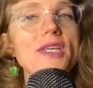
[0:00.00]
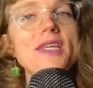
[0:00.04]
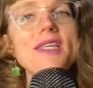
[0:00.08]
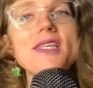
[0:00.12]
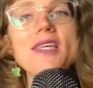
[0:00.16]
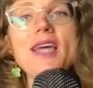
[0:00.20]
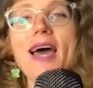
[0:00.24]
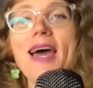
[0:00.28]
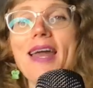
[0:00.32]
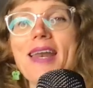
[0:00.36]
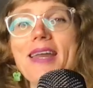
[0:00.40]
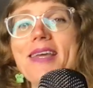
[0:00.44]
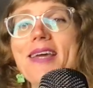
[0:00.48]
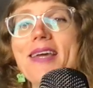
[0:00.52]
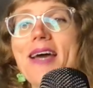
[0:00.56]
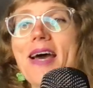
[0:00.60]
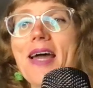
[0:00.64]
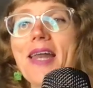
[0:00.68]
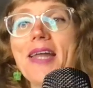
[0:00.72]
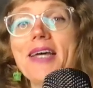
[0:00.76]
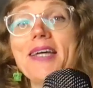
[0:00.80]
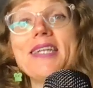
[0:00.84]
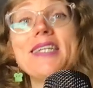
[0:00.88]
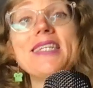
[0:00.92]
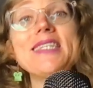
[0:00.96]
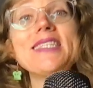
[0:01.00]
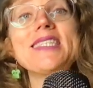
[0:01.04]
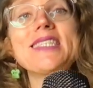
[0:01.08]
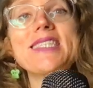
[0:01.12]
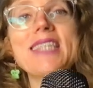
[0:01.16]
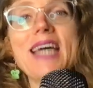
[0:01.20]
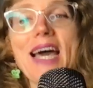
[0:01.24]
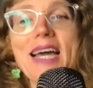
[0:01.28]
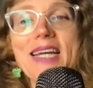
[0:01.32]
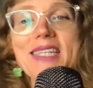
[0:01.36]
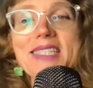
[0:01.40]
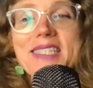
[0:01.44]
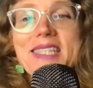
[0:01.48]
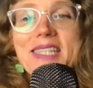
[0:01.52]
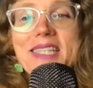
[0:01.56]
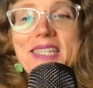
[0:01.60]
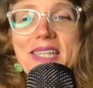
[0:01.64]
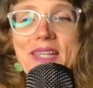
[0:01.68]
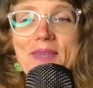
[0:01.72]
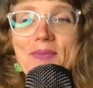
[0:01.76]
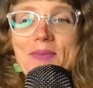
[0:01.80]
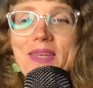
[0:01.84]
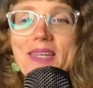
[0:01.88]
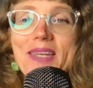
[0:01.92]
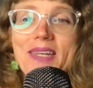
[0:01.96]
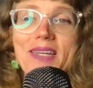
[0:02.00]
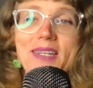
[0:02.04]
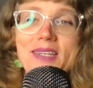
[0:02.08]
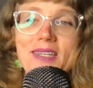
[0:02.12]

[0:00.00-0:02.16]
yada yada, sky's the limit.